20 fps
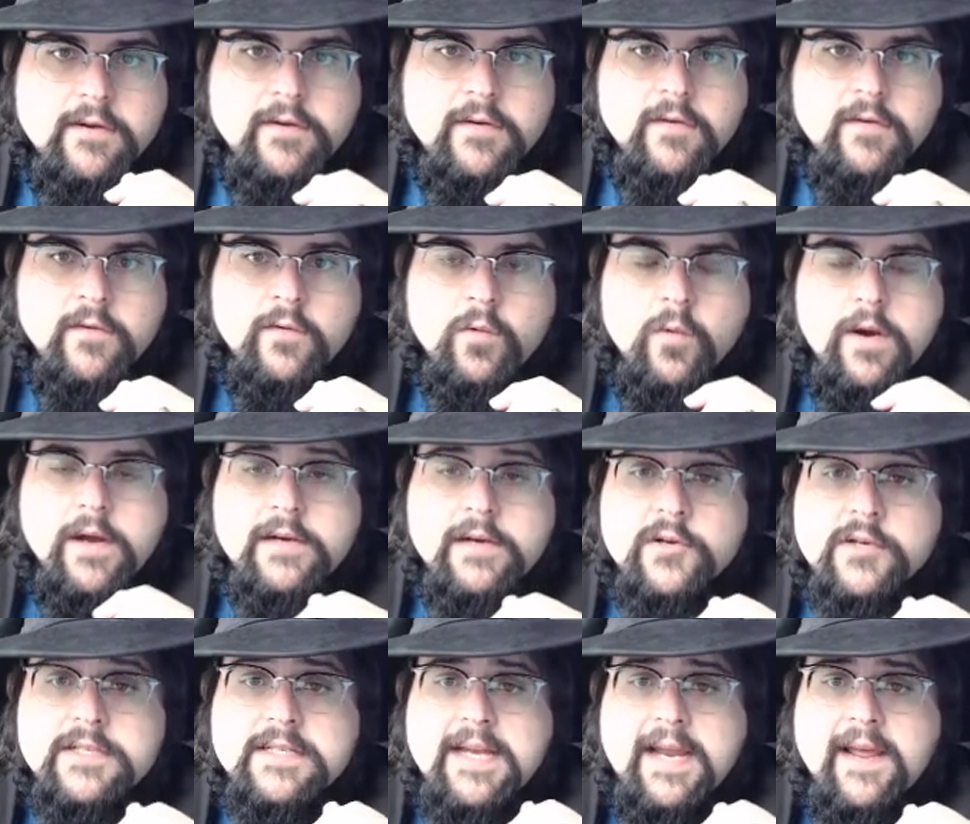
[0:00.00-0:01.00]
to
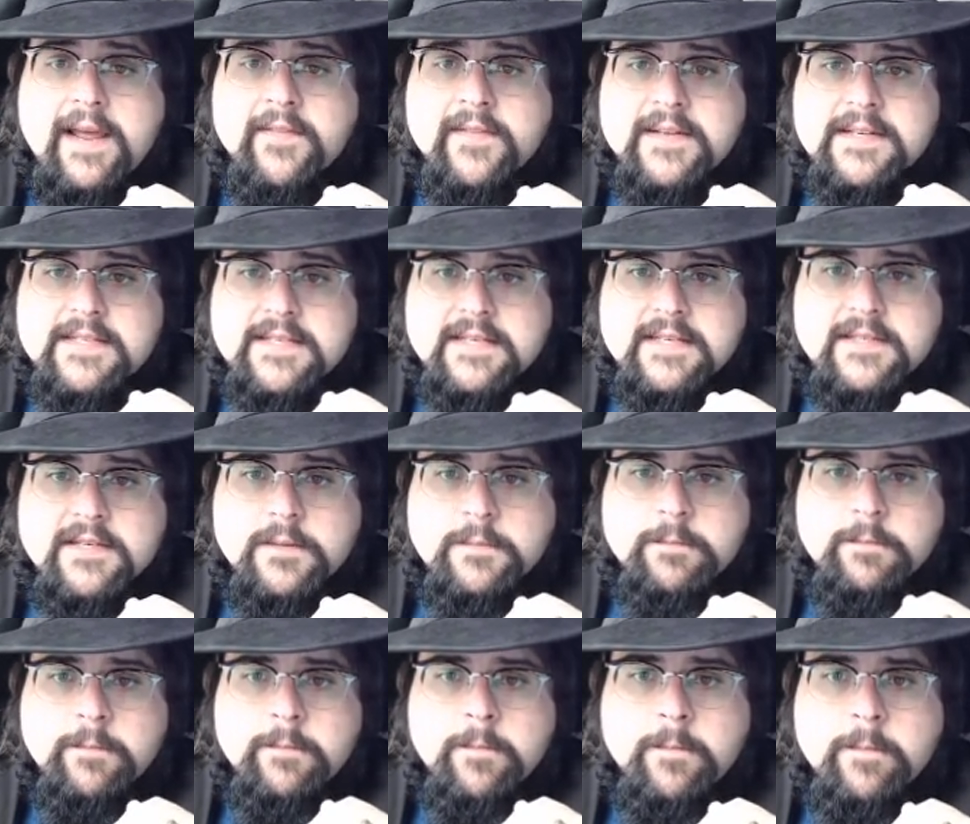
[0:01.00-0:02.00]
understand the system.
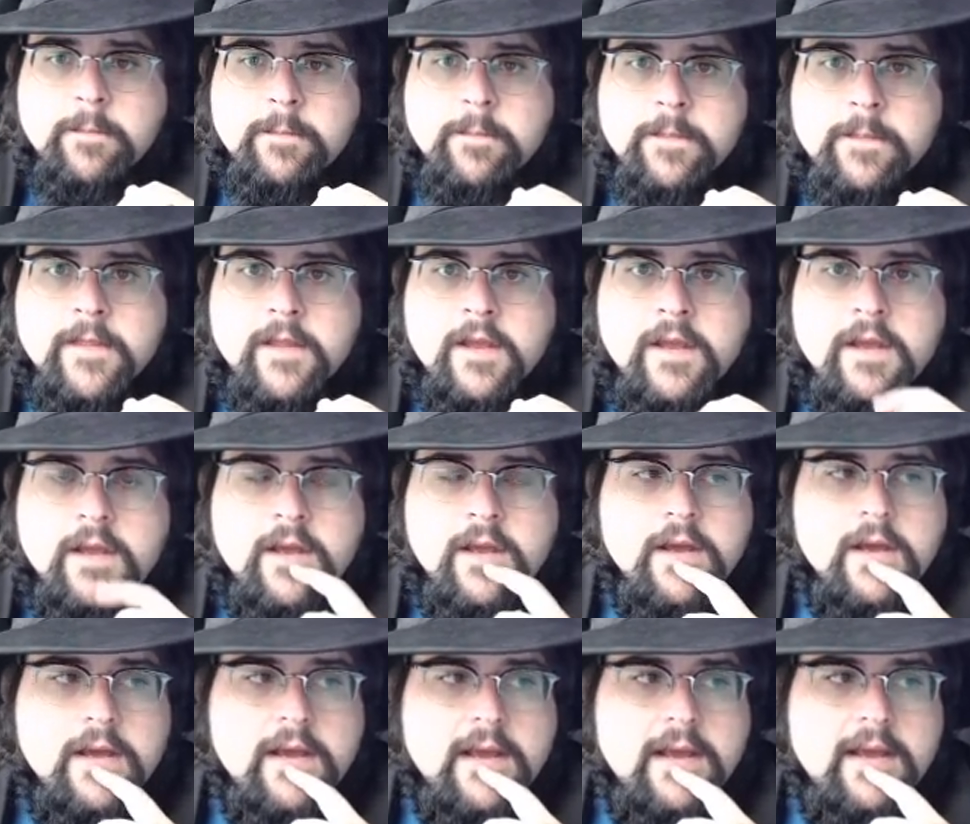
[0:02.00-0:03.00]

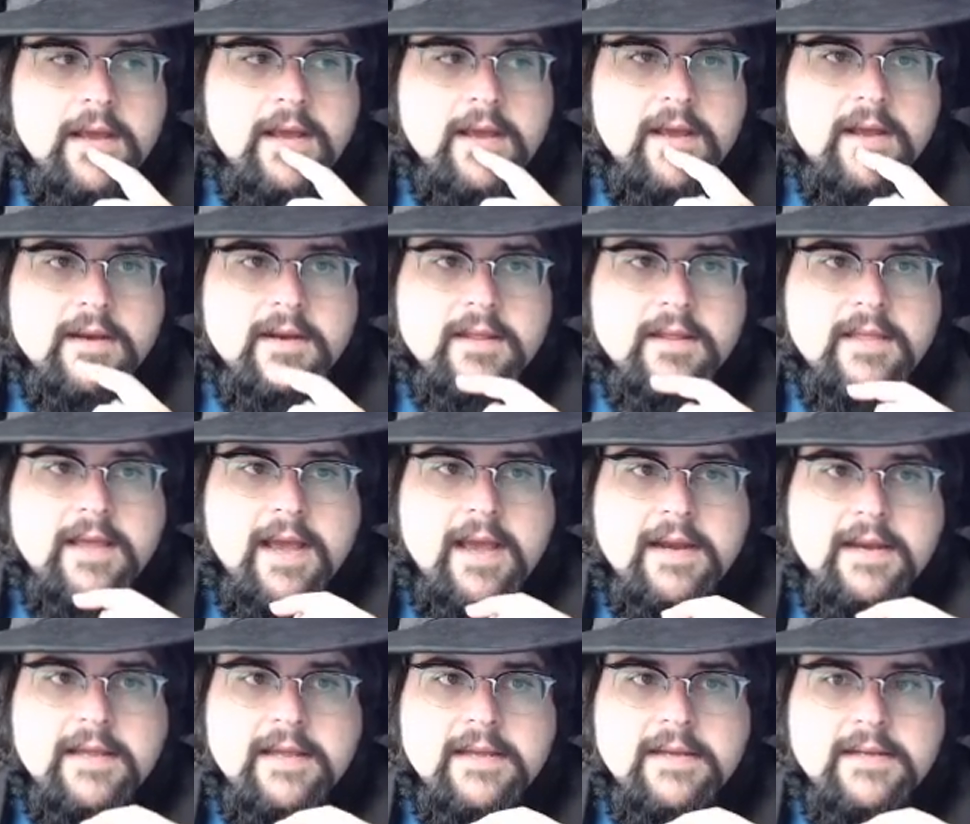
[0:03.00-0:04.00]
And
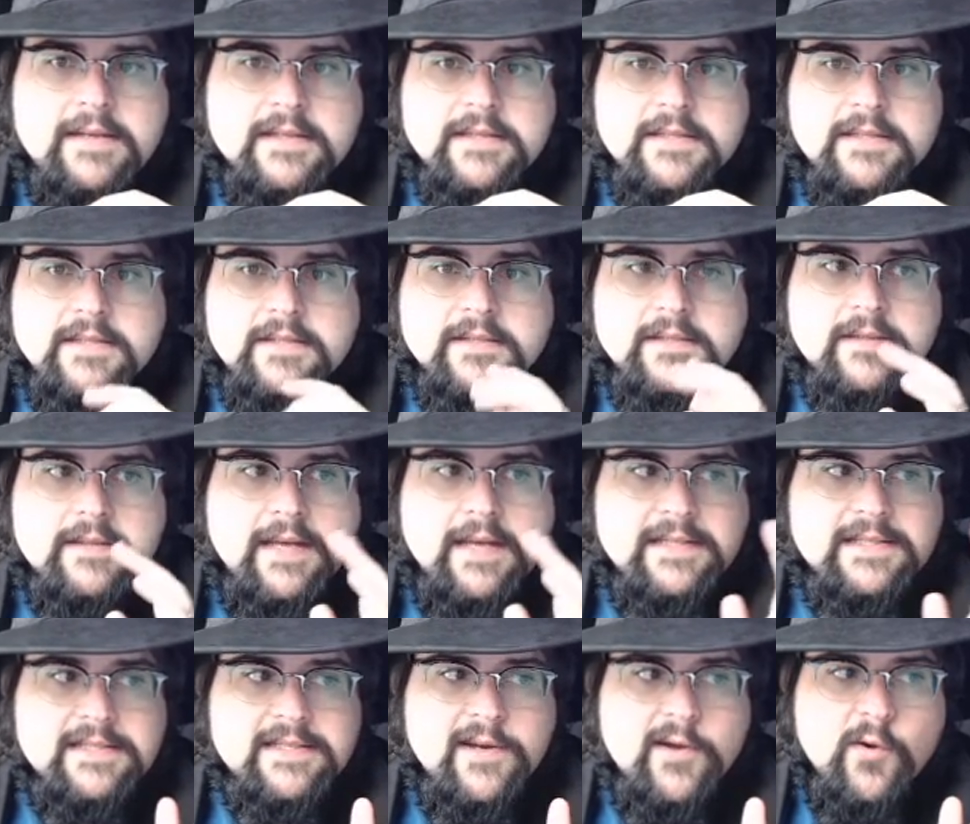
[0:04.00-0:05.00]

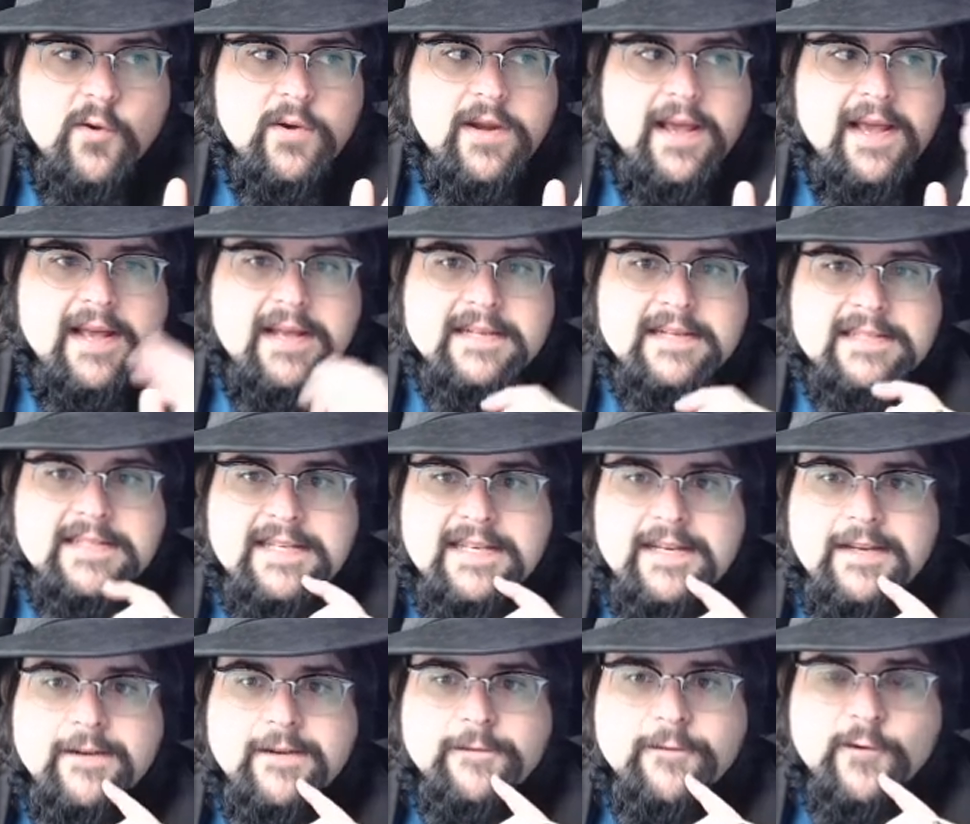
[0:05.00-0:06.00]
that's known as
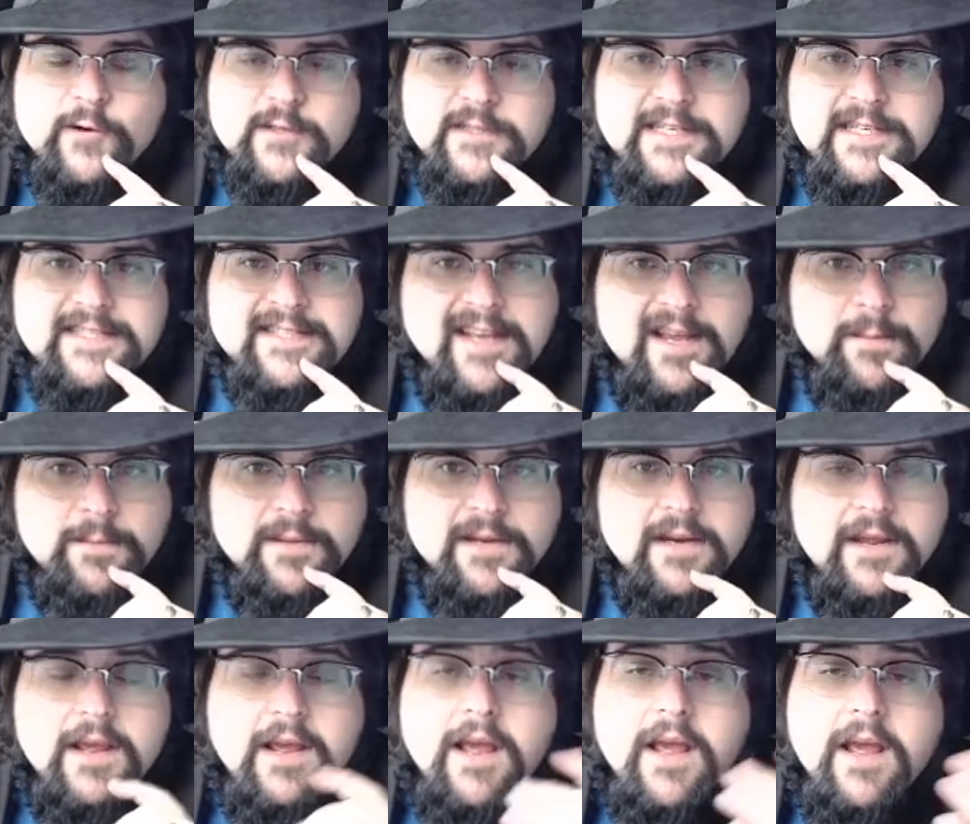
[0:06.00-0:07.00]
the first assignment.
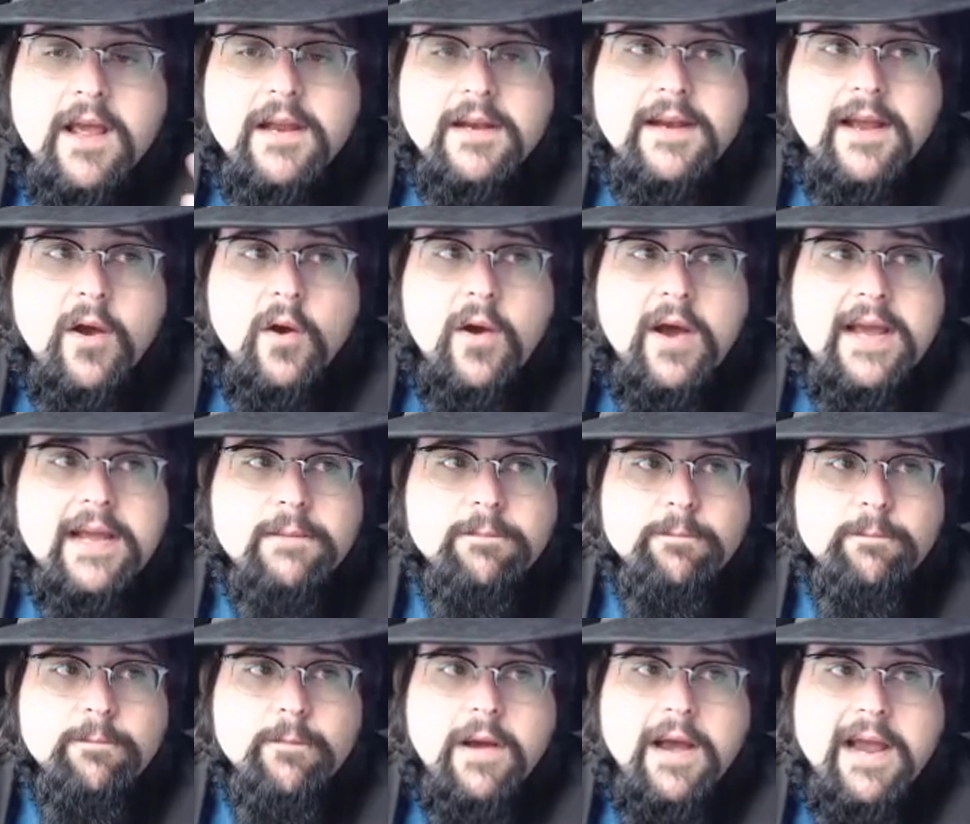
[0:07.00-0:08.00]
Now,
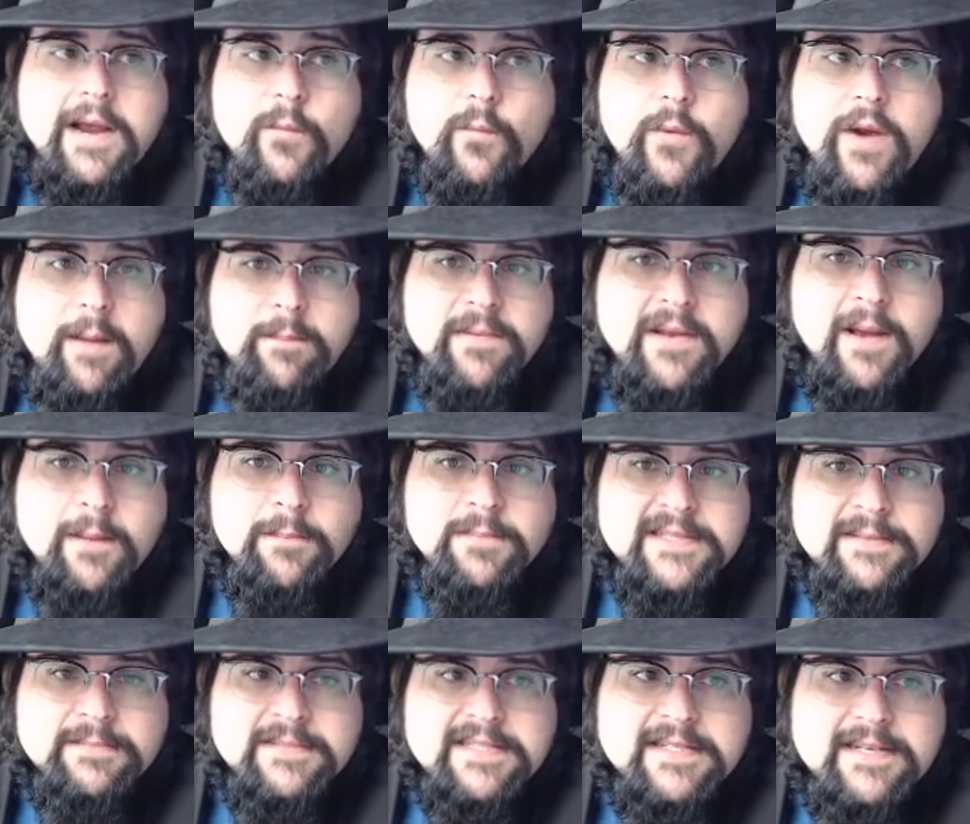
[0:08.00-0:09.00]
I wrapped up
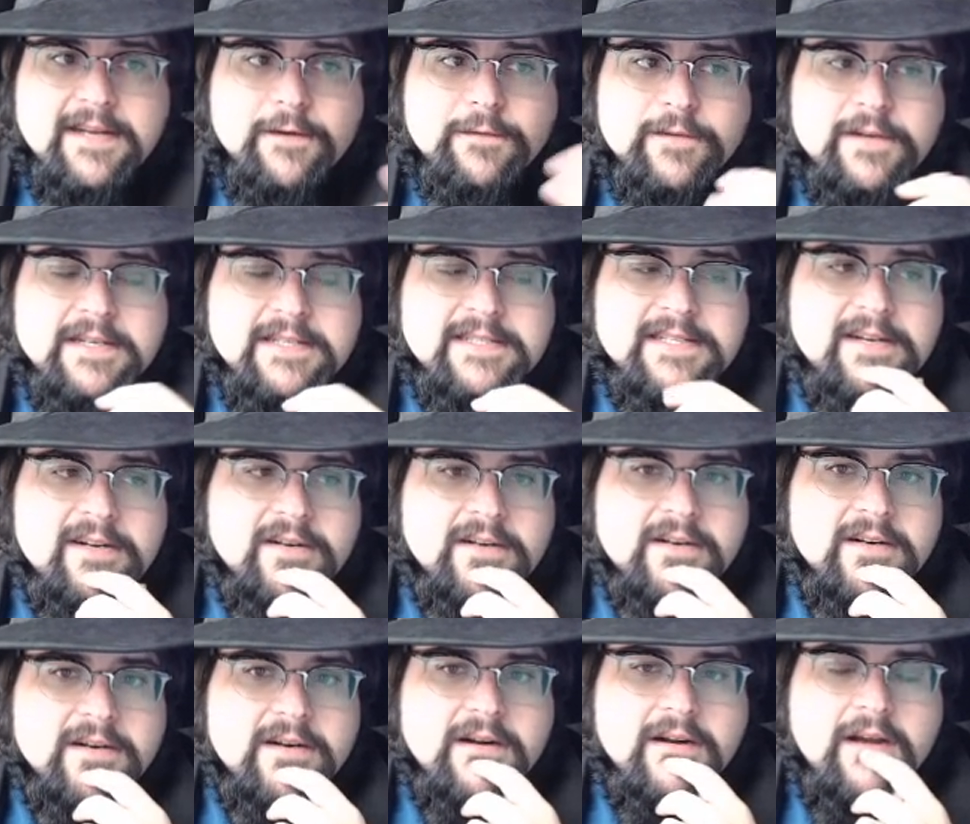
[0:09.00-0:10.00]
some stuff because
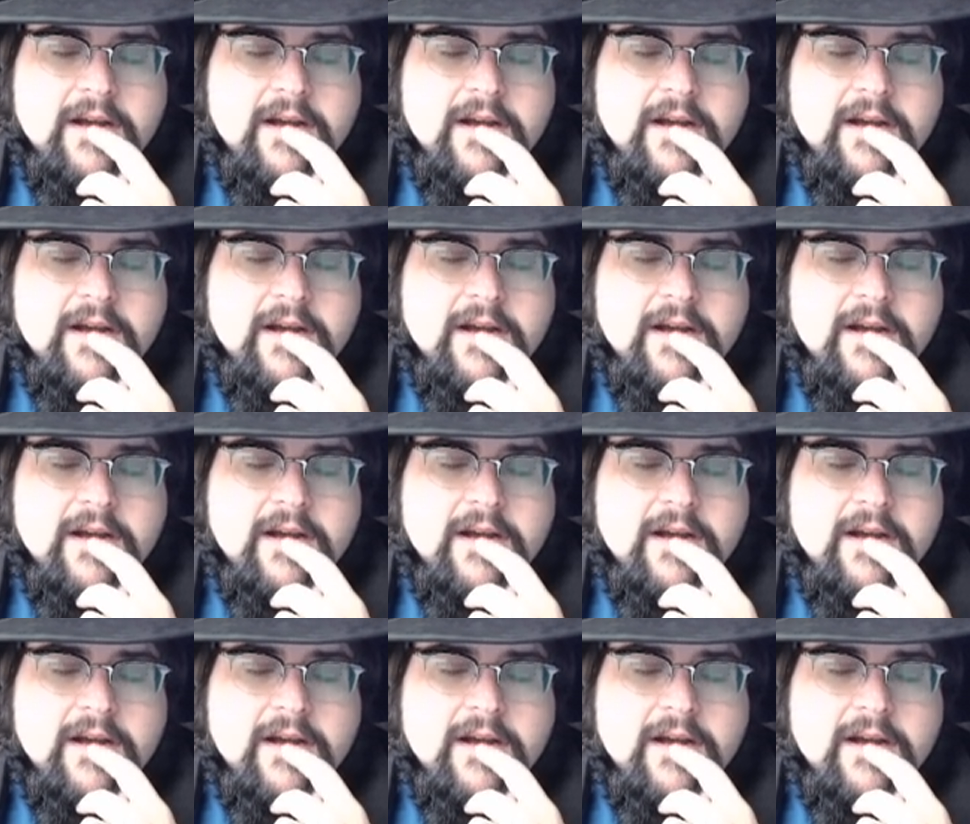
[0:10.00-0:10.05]
they're